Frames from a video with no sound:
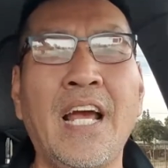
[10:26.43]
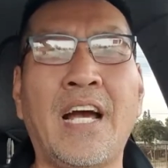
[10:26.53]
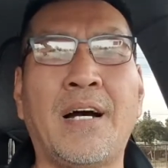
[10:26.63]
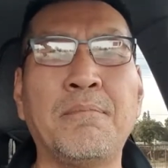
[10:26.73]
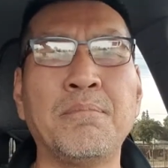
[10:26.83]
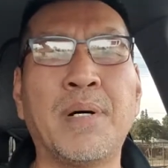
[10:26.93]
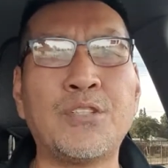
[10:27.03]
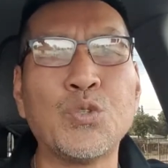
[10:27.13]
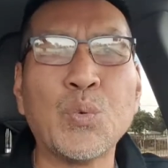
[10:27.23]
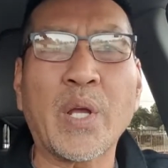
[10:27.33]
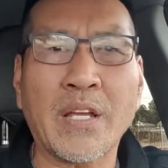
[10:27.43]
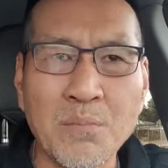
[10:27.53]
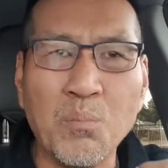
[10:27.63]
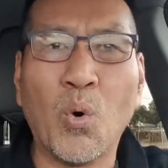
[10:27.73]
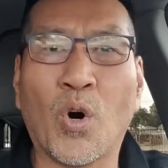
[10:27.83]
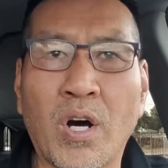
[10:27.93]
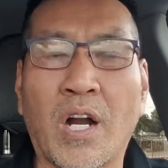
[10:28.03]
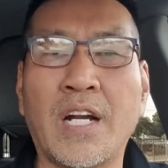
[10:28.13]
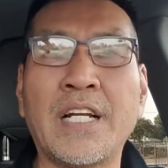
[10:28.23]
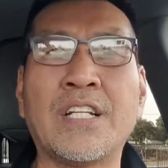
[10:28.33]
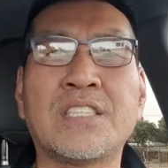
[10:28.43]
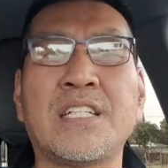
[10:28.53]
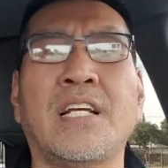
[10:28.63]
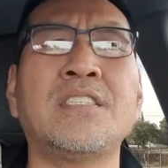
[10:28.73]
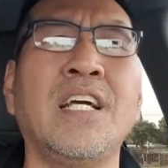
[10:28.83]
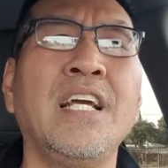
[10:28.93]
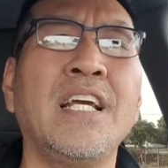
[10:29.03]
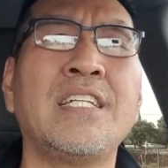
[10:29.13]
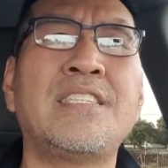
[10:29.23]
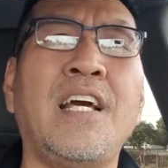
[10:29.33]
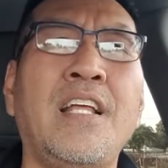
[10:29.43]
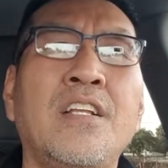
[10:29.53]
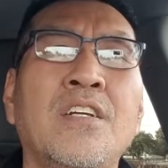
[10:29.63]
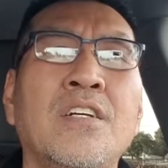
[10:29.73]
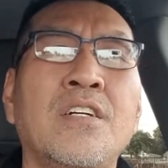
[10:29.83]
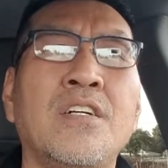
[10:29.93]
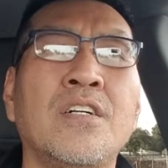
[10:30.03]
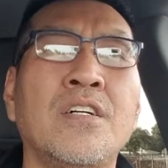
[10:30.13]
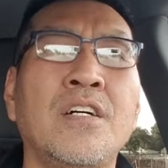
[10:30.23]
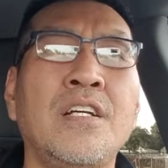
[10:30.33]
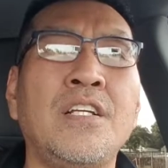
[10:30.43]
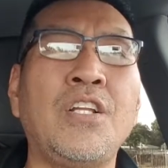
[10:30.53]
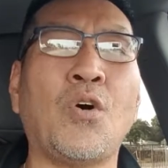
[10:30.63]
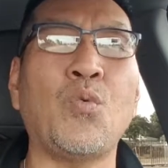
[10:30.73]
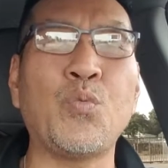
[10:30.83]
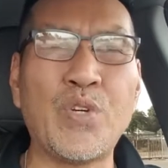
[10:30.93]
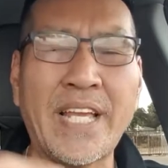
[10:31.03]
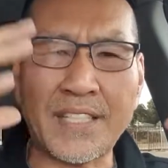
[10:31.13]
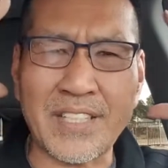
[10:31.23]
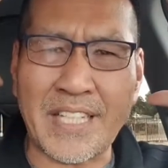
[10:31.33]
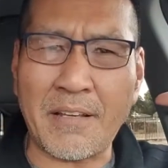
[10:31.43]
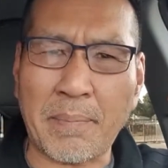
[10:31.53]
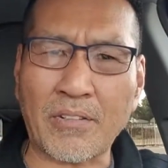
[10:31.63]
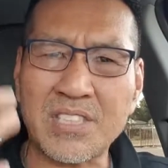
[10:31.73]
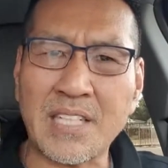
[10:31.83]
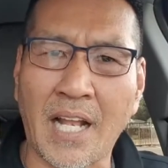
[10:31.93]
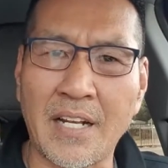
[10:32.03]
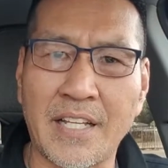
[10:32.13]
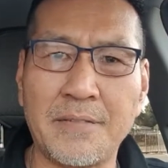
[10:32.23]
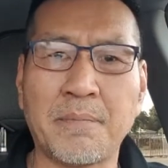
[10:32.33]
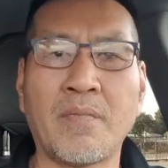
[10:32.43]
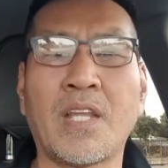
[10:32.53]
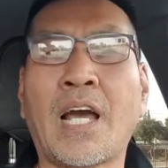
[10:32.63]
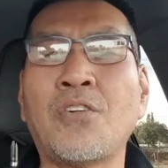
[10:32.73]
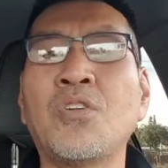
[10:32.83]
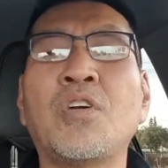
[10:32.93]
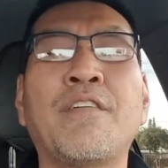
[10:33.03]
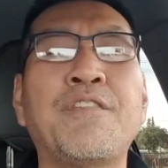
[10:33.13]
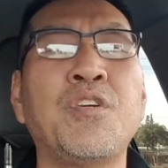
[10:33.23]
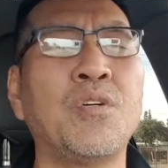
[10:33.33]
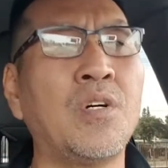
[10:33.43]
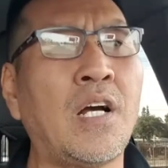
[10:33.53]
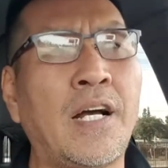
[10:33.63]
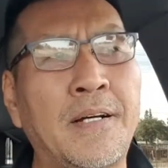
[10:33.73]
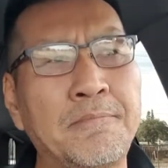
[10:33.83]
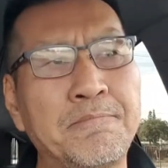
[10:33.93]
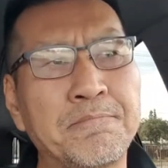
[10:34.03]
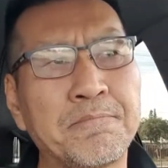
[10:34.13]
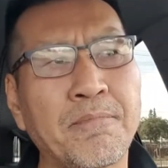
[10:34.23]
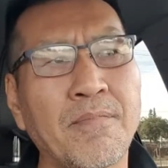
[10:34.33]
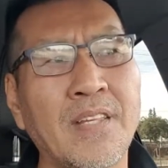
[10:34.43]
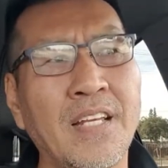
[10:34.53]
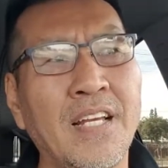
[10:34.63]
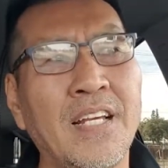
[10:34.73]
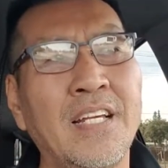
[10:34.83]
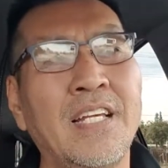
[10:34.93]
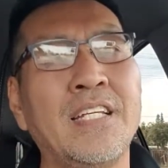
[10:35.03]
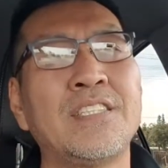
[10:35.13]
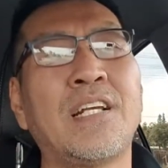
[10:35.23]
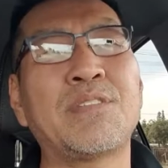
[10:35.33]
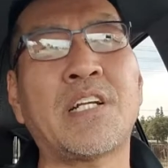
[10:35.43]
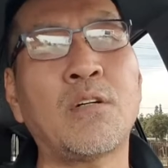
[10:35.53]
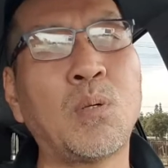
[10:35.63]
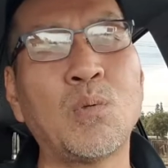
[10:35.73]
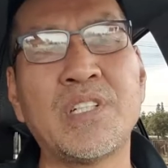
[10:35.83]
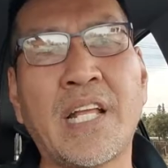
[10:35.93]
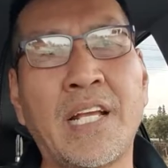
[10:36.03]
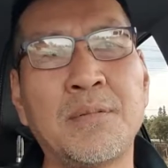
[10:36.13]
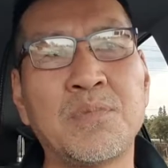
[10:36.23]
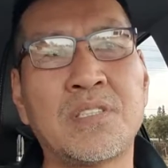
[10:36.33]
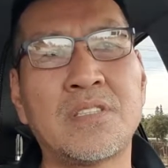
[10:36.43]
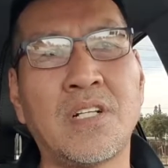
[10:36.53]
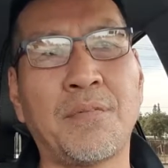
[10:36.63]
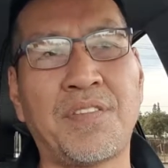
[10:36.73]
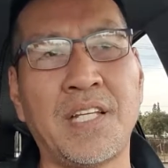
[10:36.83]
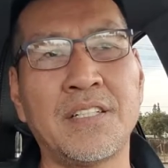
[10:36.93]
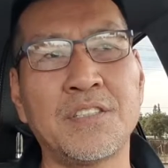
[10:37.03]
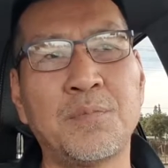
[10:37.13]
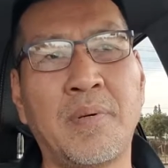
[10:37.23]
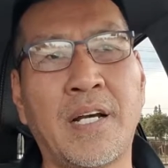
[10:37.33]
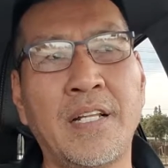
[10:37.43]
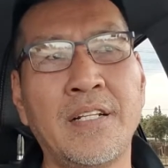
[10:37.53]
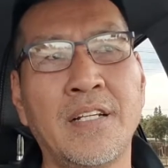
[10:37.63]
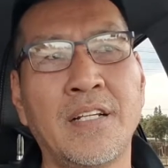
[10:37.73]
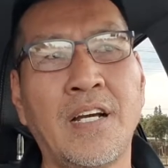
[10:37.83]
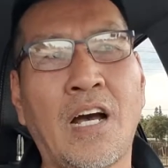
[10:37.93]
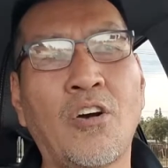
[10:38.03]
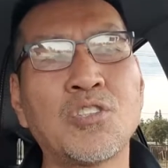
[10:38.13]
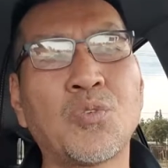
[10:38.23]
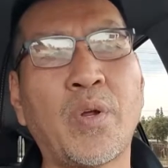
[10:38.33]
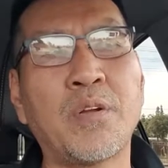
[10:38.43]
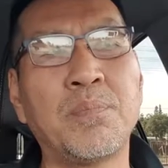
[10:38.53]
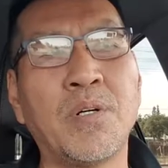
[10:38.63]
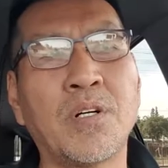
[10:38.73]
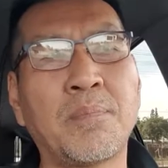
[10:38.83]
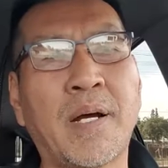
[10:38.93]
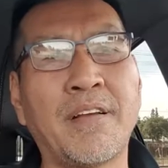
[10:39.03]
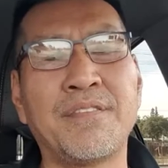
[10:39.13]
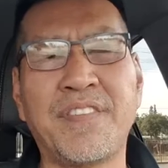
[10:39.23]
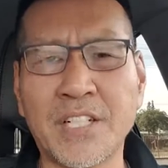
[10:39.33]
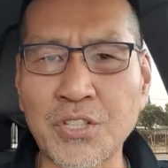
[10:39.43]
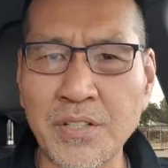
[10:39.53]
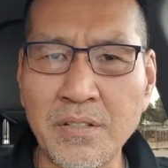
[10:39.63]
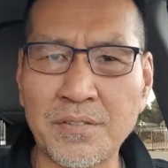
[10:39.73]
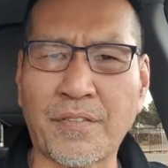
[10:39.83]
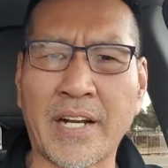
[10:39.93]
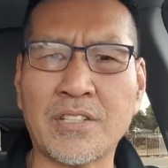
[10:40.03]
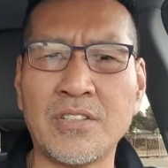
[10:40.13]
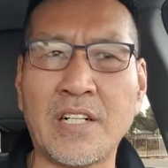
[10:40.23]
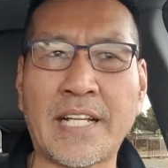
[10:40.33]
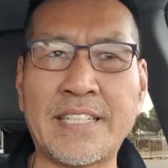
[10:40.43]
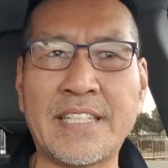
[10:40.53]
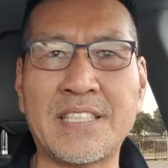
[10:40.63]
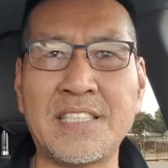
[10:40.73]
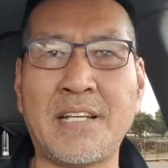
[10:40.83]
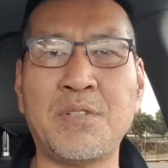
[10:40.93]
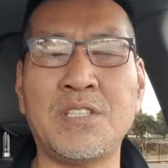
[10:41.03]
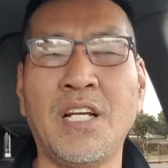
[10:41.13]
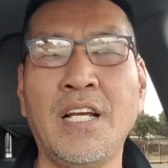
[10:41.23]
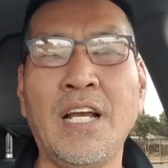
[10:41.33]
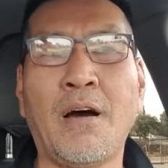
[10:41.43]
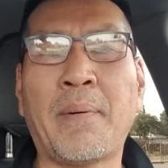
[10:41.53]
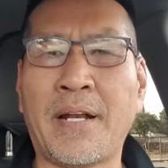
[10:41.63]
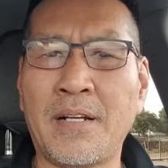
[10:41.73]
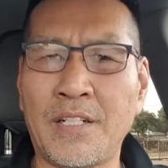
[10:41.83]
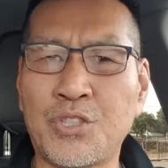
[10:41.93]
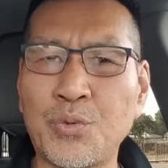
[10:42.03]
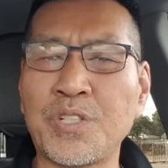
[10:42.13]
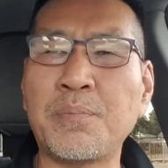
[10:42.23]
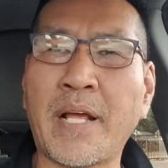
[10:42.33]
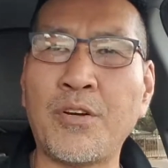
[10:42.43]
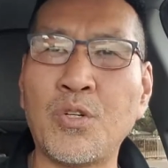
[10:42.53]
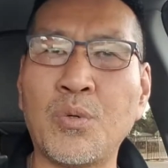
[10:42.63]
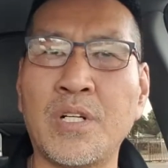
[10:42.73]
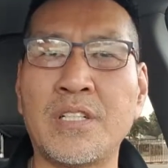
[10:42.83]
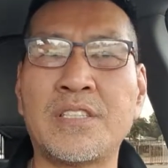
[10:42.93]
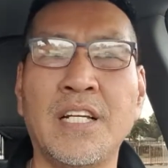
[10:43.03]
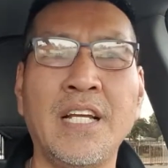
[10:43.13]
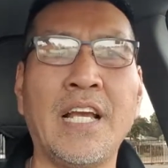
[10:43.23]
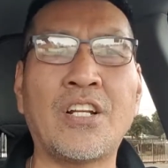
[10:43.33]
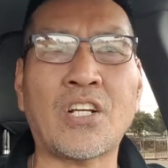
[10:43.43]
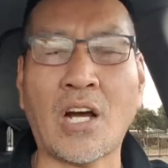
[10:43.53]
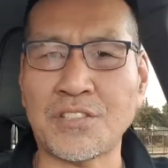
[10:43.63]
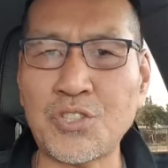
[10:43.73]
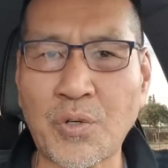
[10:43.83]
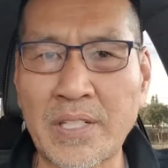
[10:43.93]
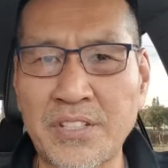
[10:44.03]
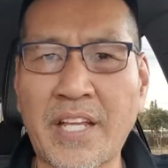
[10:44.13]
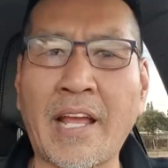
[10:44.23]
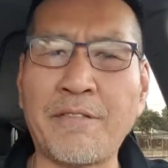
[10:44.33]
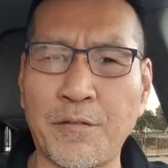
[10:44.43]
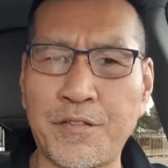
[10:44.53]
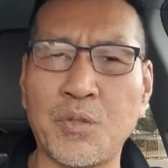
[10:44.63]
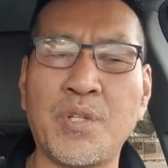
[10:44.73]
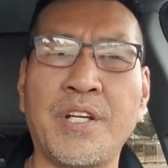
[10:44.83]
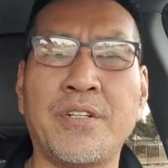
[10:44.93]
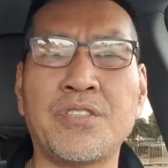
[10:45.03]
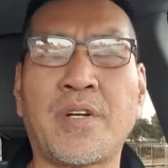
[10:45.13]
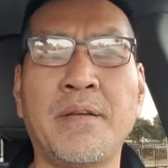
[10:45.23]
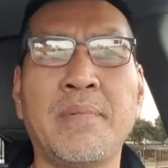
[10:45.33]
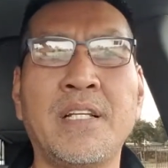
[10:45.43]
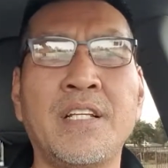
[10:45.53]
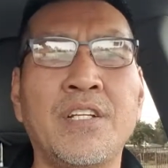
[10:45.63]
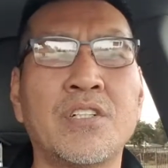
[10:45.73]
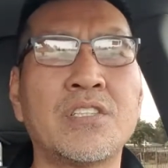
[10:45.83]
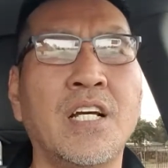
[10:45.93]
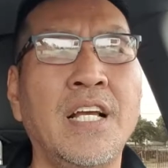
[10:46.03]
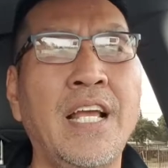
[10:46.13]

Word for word: um, but doing more in a sense, is that you know we get to keep our sanity. I don't know if you um, see. I'm terrible with names of things, but I also read a book by Viktor Frankl, I think his name is, about a, a Jewish man who was in a concentration camp for a few years, right? Many years.